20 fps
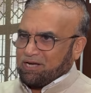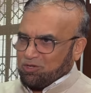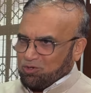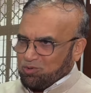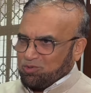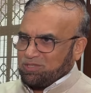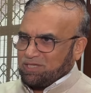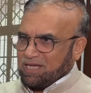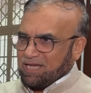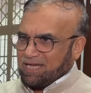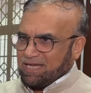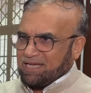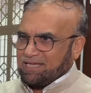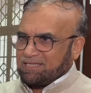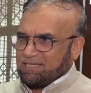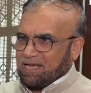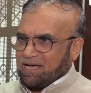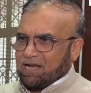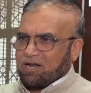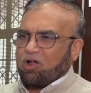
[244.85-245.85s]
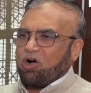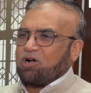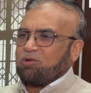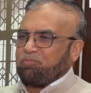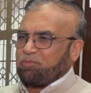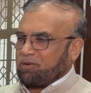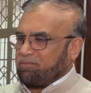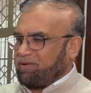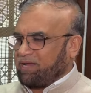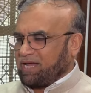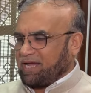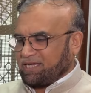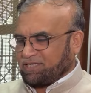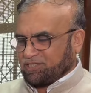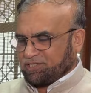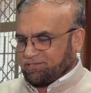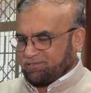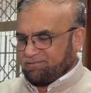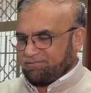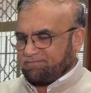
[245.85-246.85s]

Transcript: using is a wrong propagation.